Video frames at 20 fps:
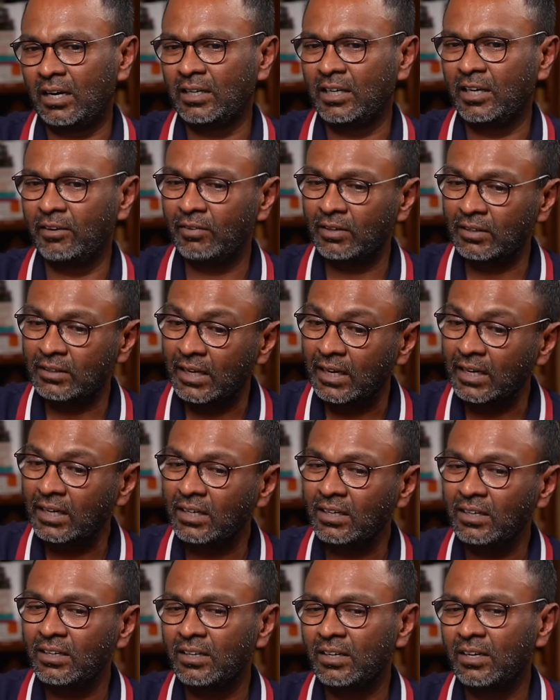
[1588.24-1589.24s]
Even
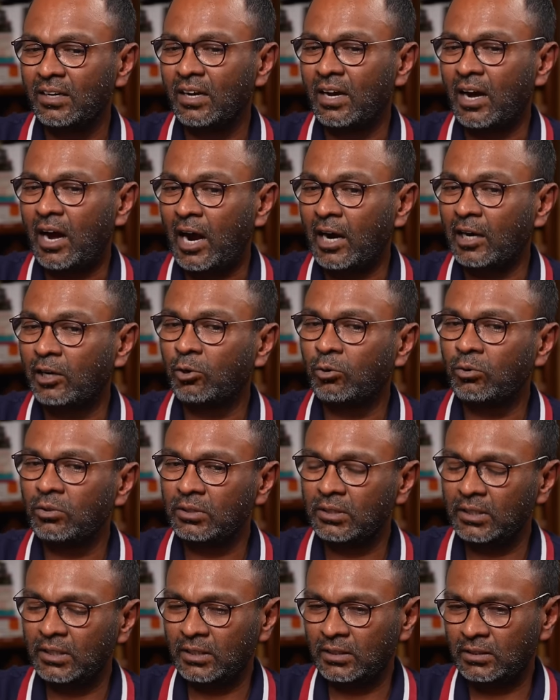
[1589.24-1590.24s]
then, I don't
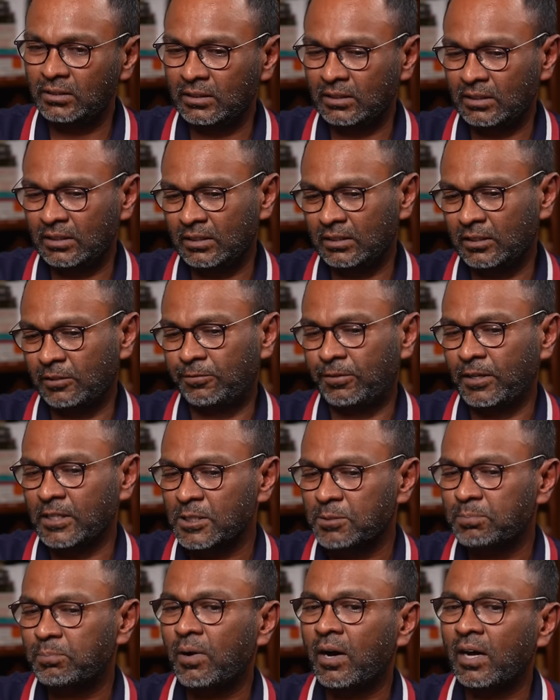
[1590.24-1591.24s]
think the
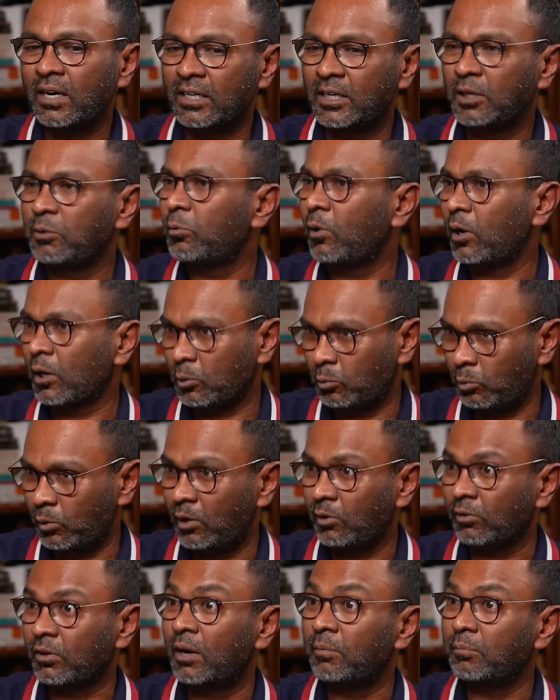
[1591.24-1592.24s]
first party work would
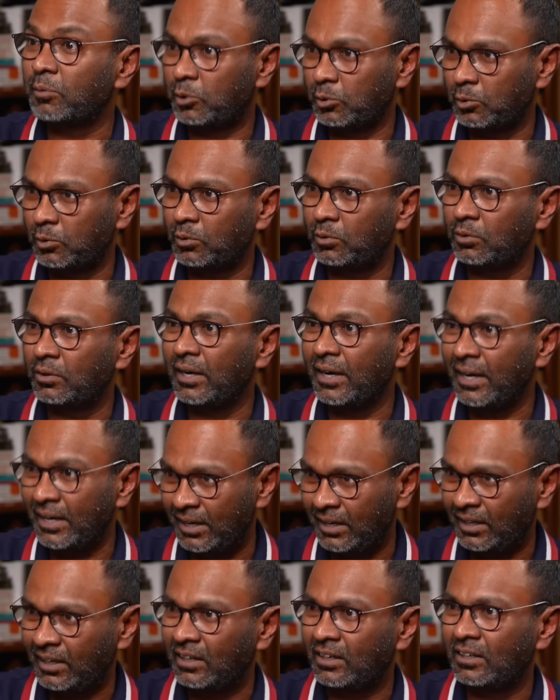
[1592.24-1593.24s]
have come to
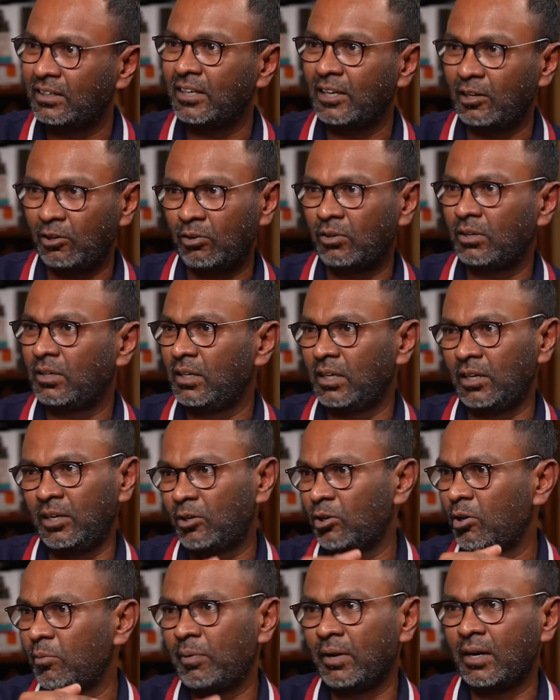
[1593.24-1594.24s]
India. It
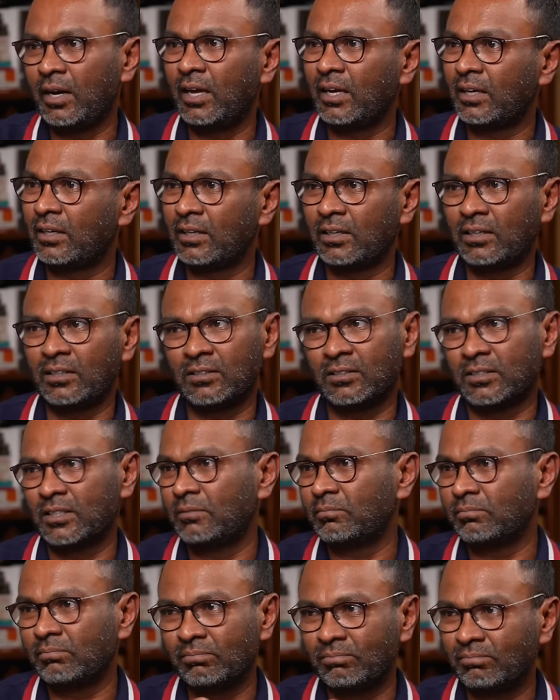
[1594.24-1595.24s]
will be like
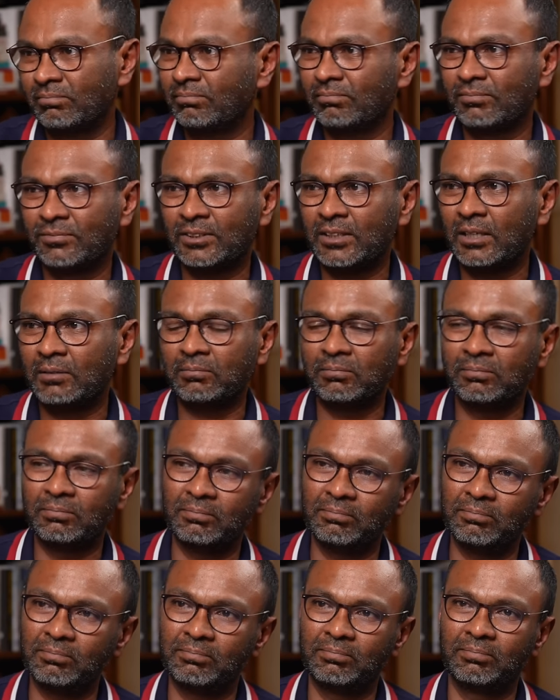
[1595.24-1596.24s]
some
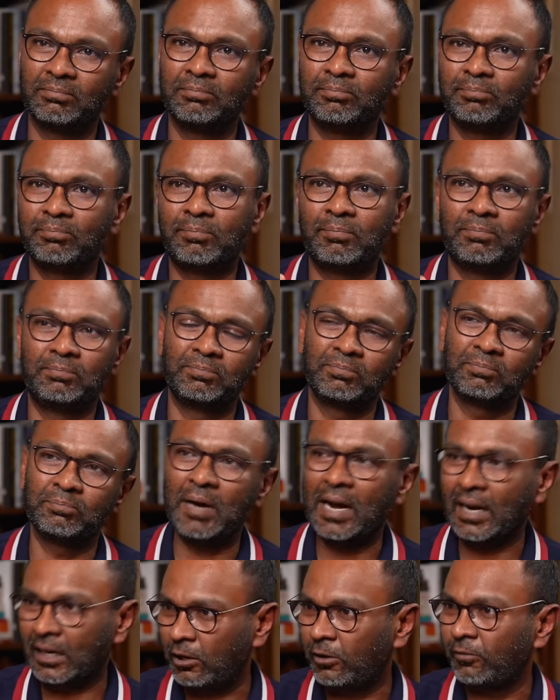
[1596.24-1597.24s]

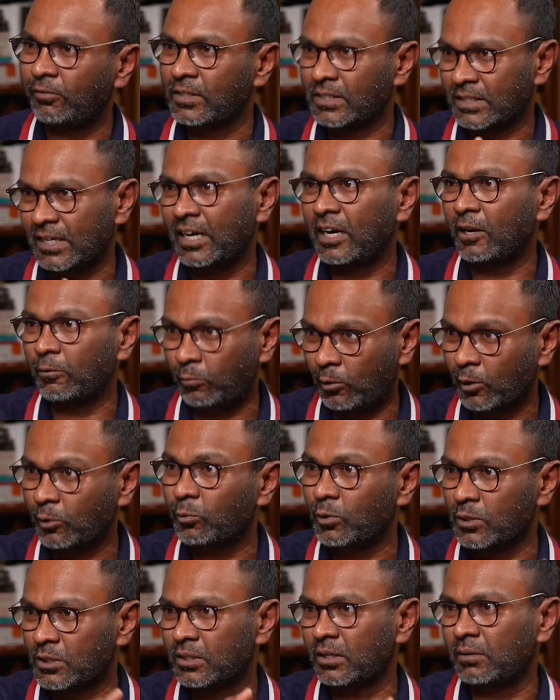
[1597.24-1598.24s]
back office kind of work
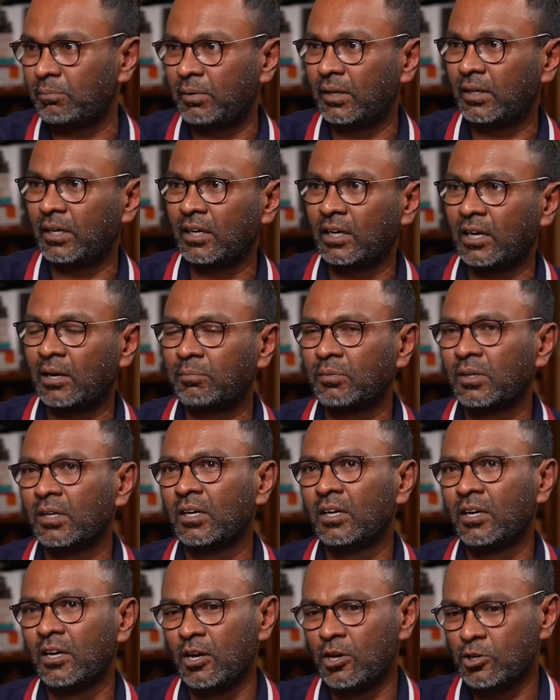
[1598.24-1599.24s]
was picking up.
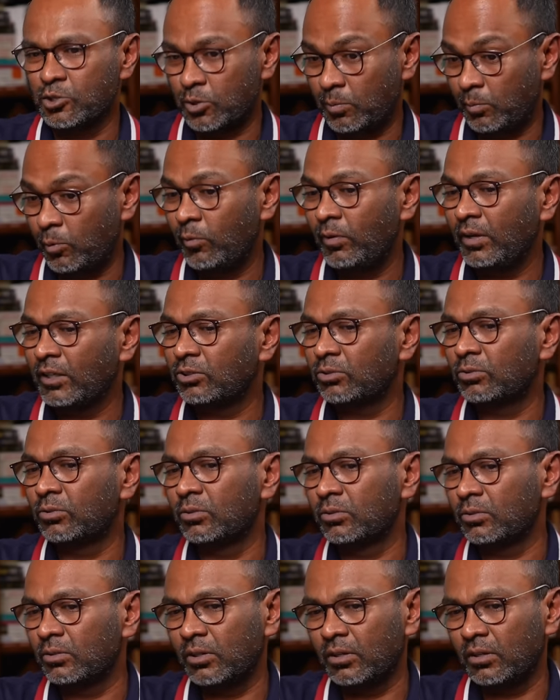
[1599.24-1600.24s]
So moving
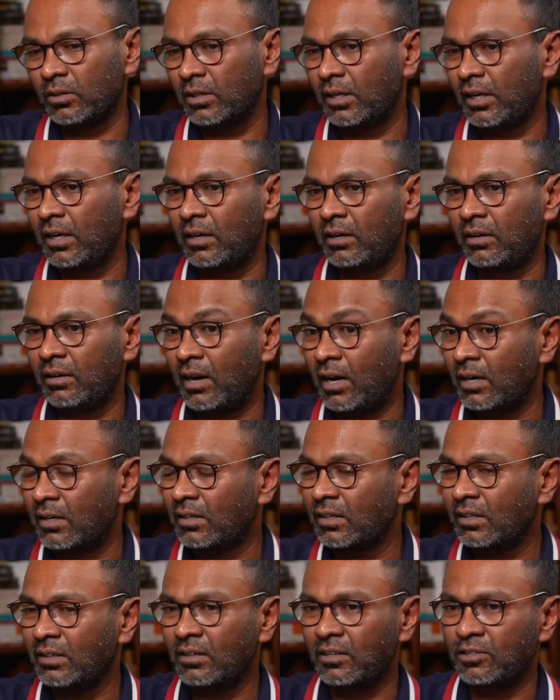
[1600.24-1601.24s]
to
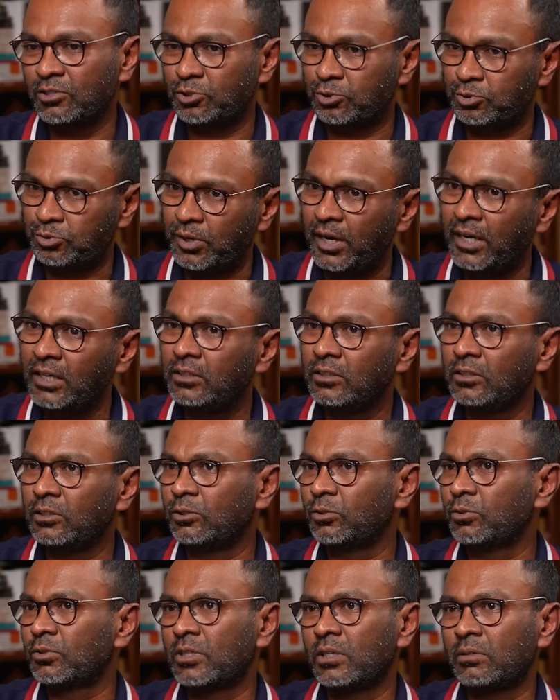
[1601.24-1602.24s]
London and straight
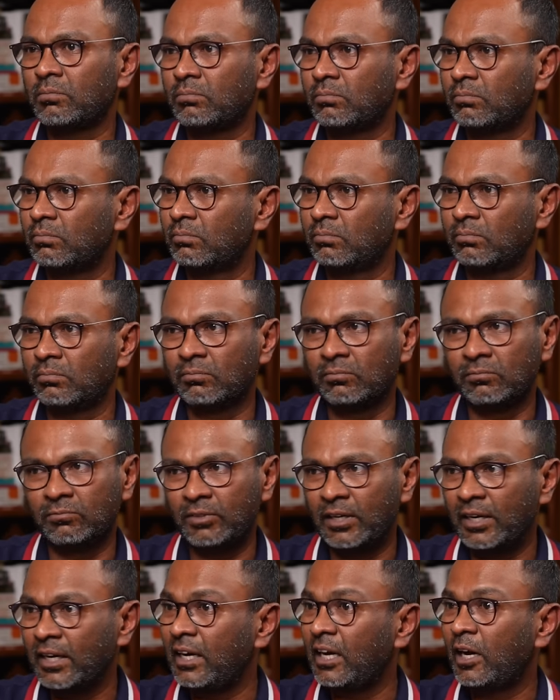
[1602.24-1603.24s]
into some
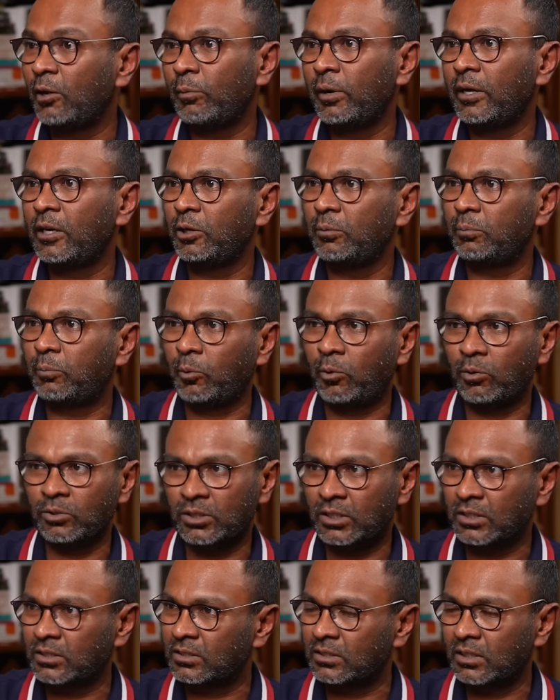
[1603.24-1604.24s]
very innovative
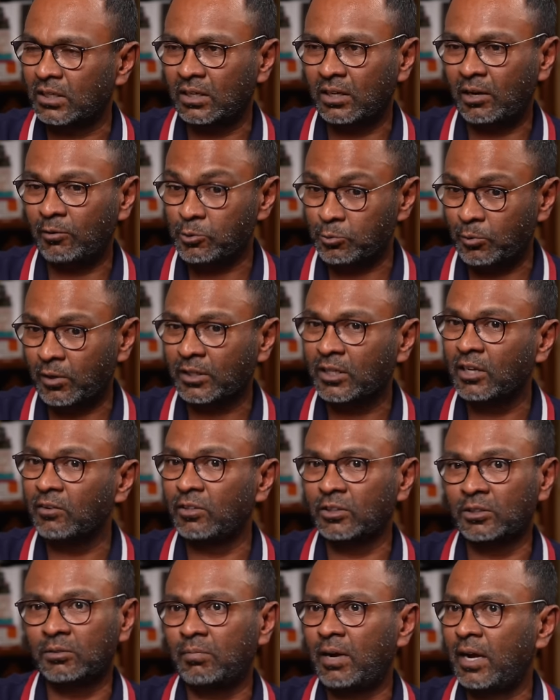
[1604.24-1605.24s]
projects. I was working
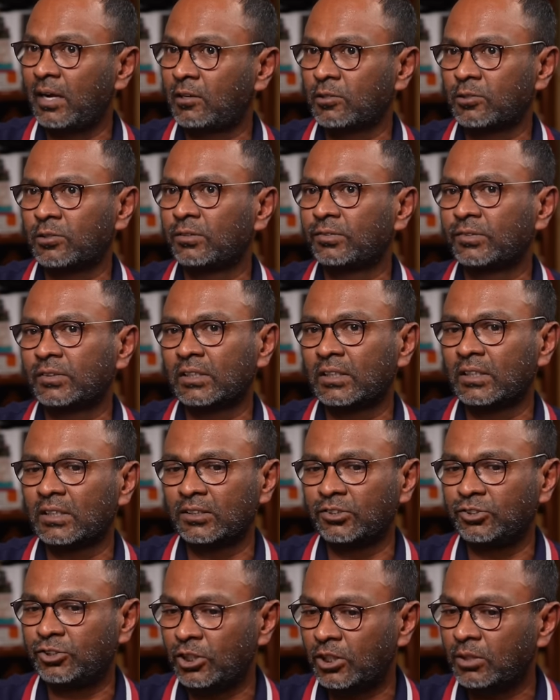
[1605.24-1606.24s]
with Microsoft
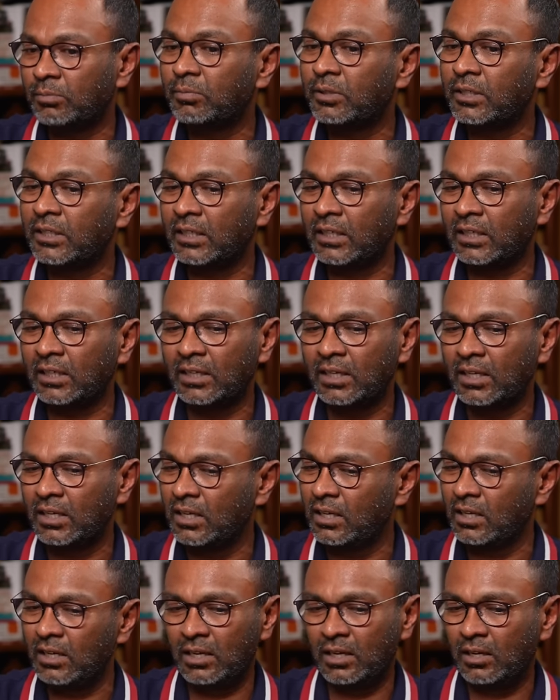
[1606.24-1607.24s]
Germany
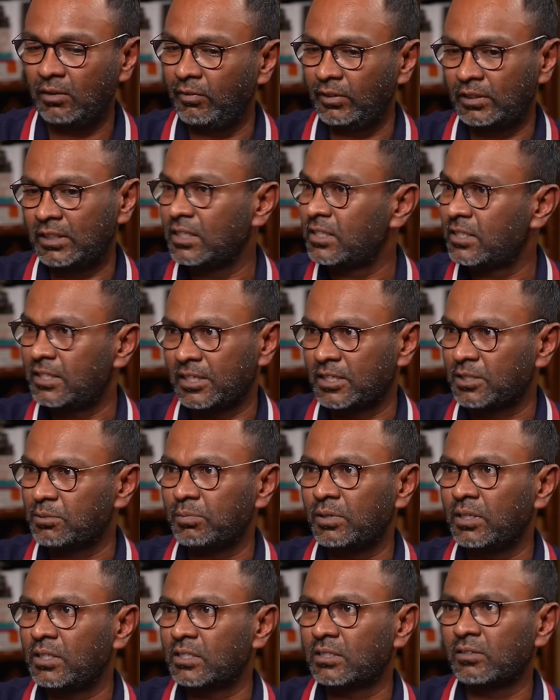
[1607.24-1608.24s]
within 6
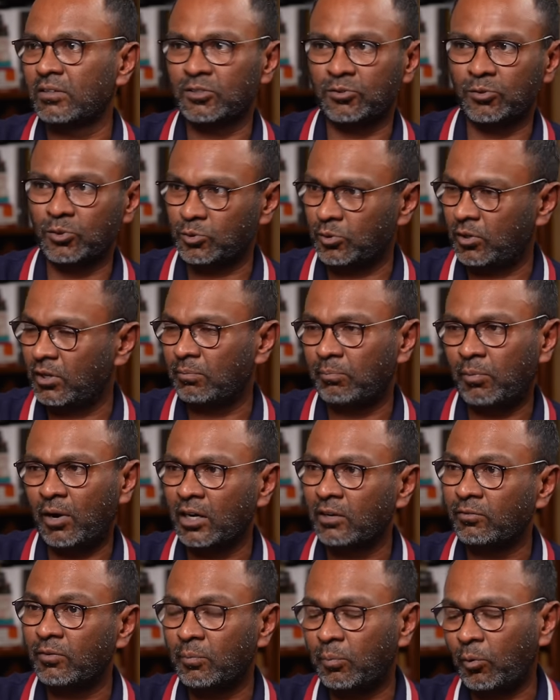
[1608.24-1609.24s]
months. So I was
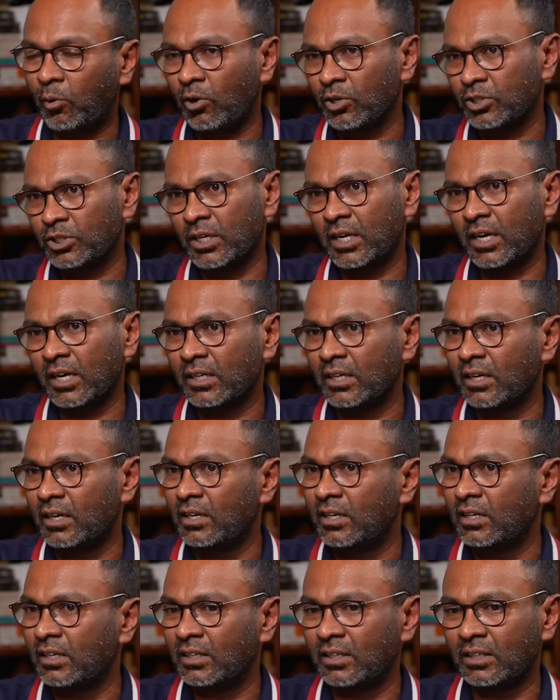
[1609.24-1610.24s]
part of a project
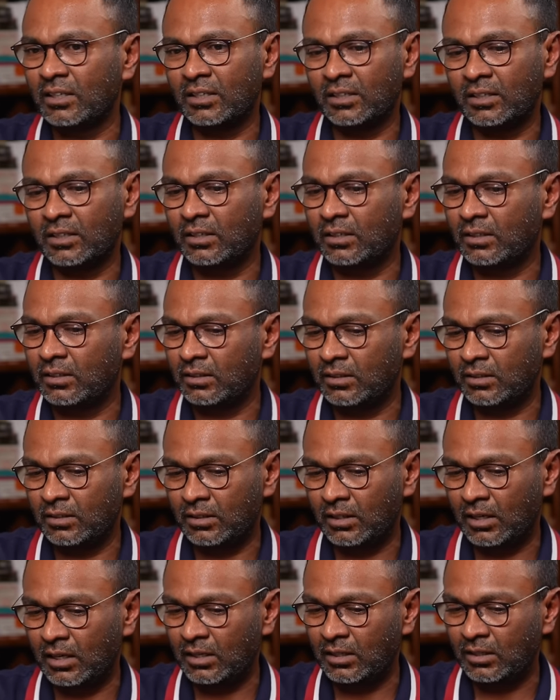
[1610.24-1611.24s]
and
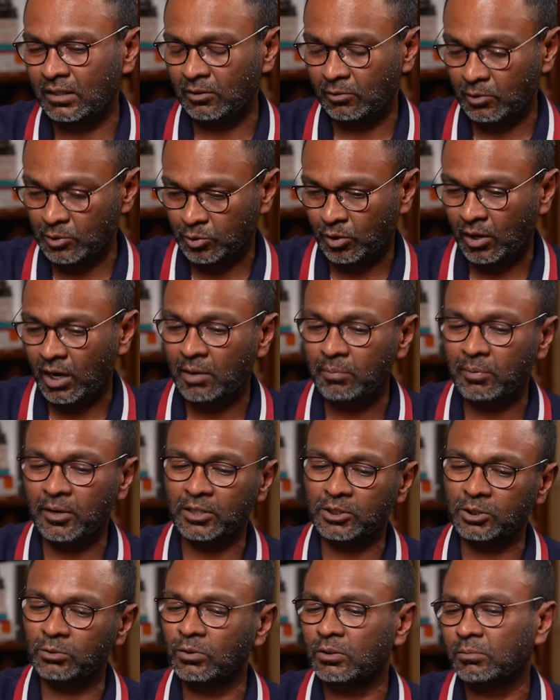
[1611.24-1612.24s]
it was
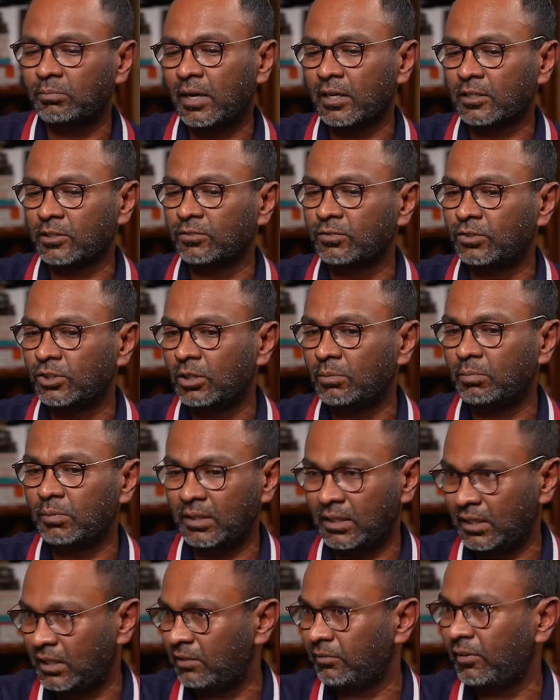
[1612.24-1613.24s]
collaboration with Microsoft
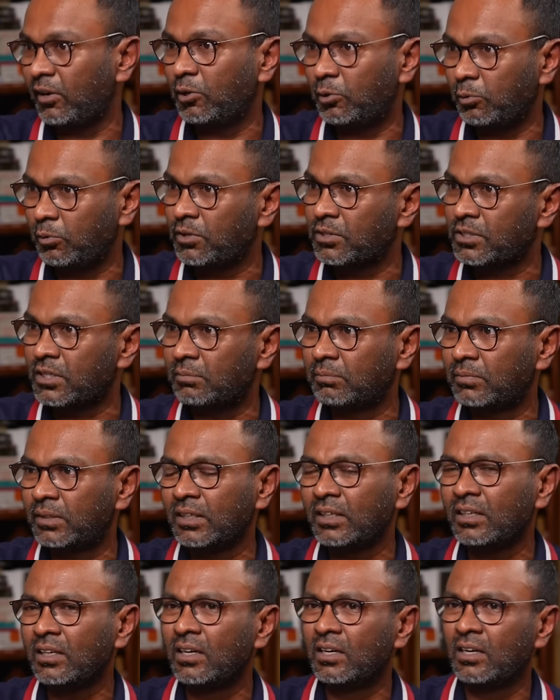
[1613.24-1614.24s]
Germany and we are doing
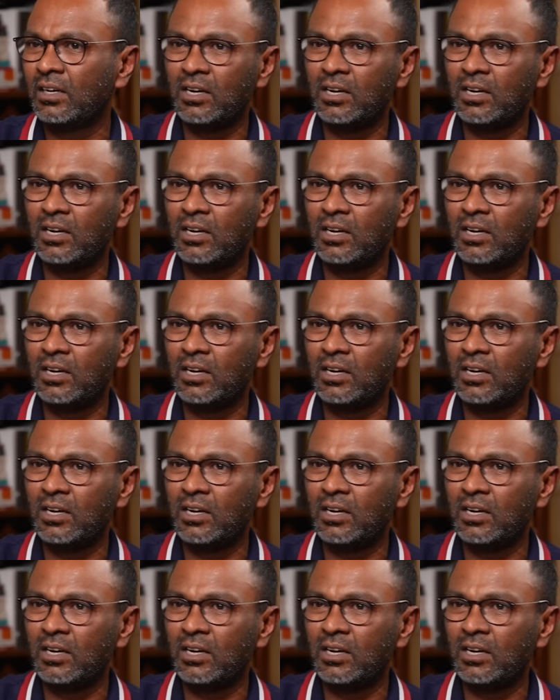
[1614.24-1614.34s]
something.